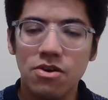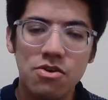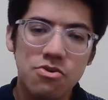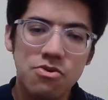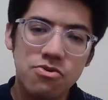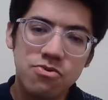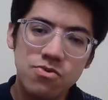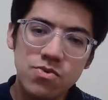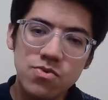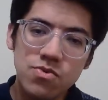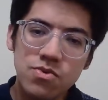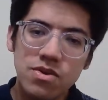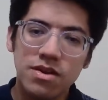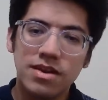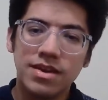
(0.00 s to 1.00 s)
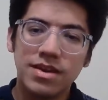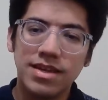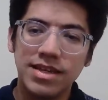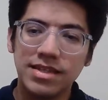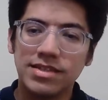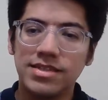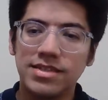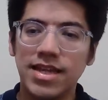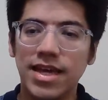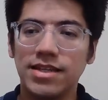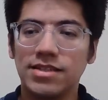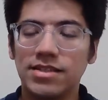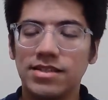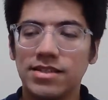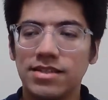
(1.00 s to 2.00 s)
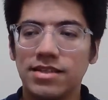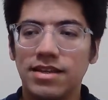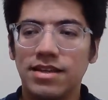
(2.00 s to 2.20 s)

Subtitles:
through his texts